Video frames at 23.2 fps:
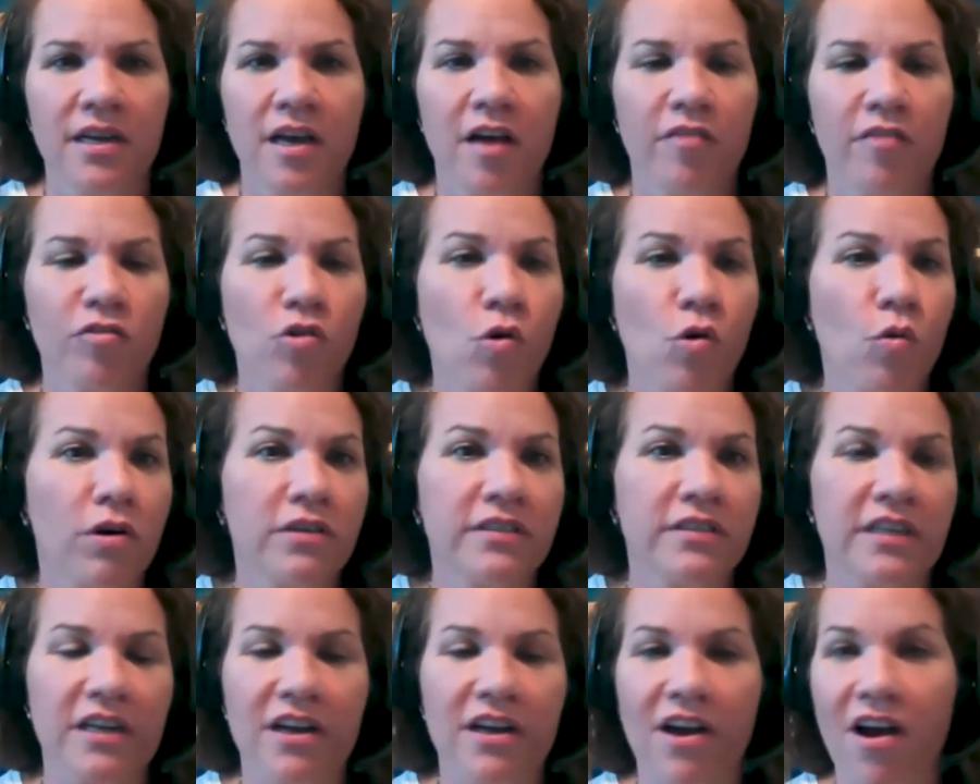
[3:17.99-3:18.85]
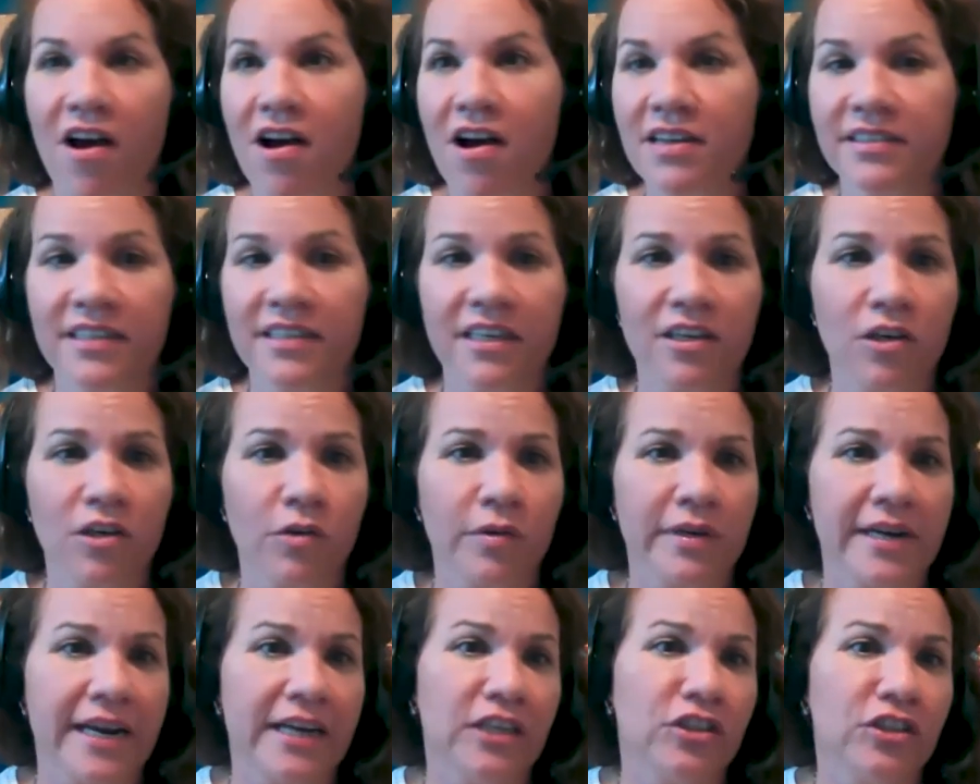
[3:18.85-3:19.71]
of course, and content
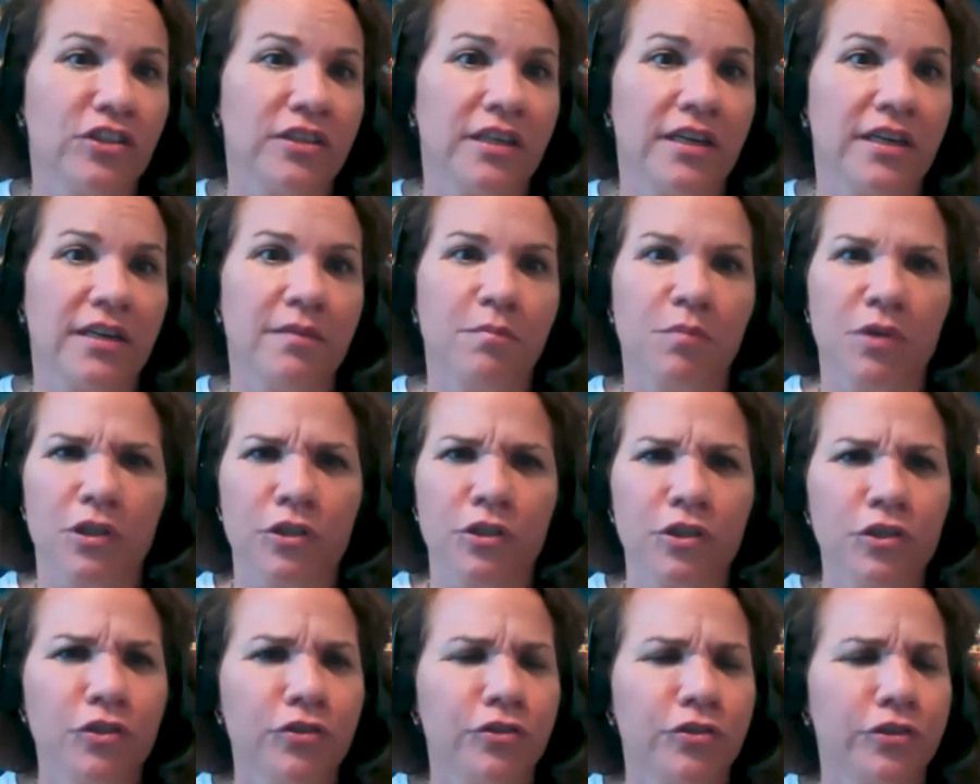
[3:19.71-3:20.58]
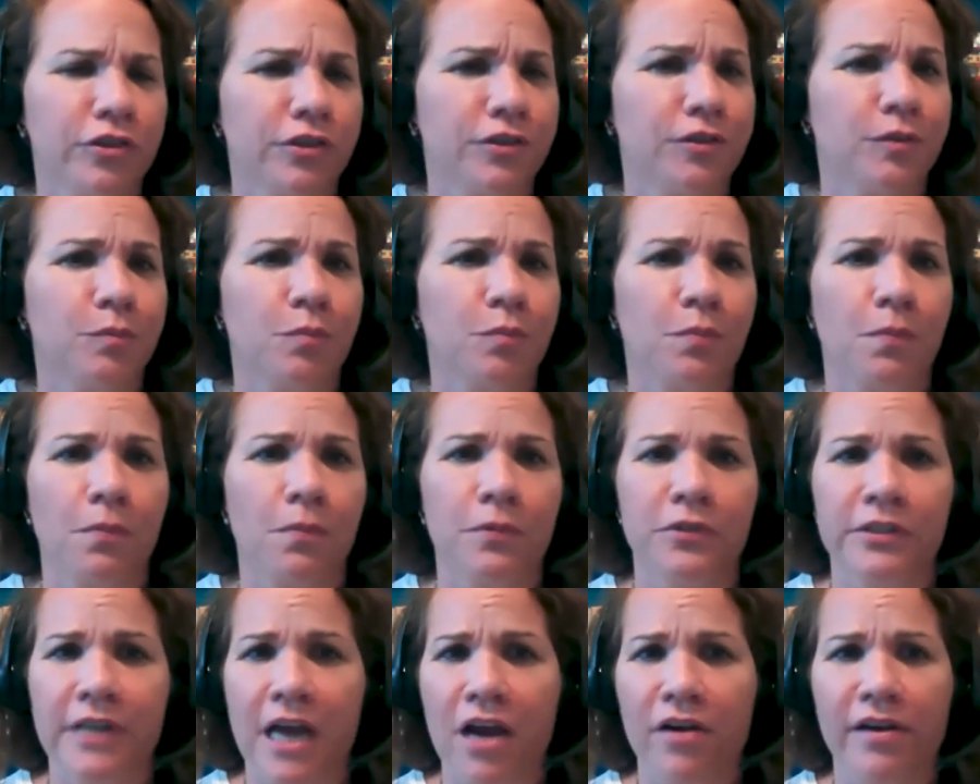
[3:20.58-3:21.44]
creation, producers,
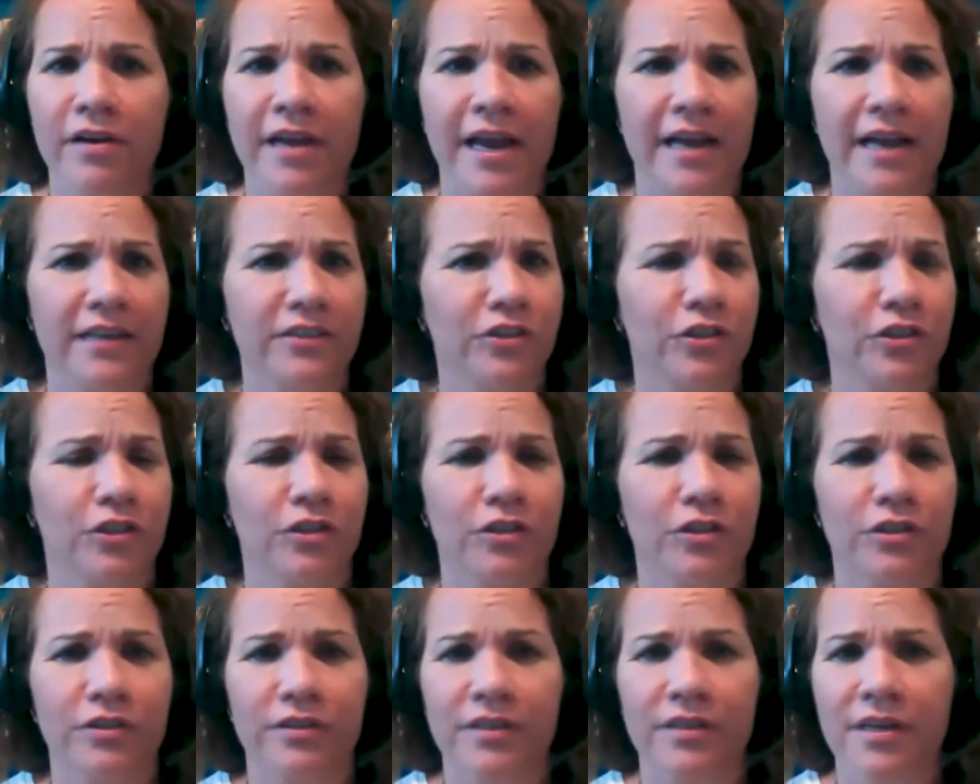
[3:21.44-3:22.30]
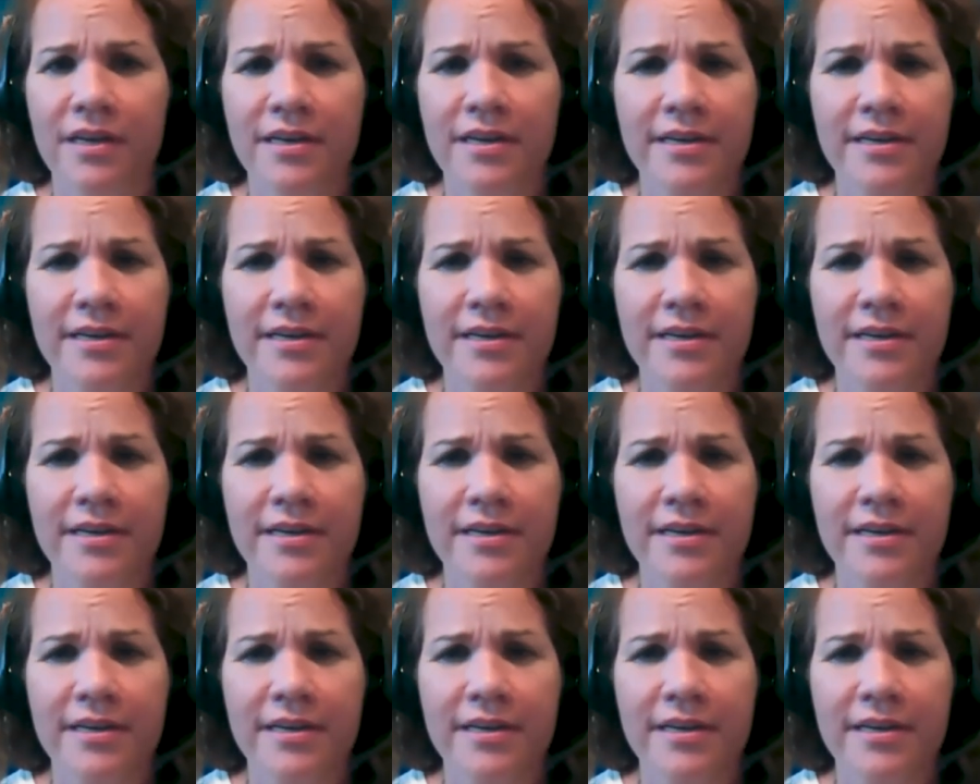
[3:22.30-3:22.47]
shoutcasters.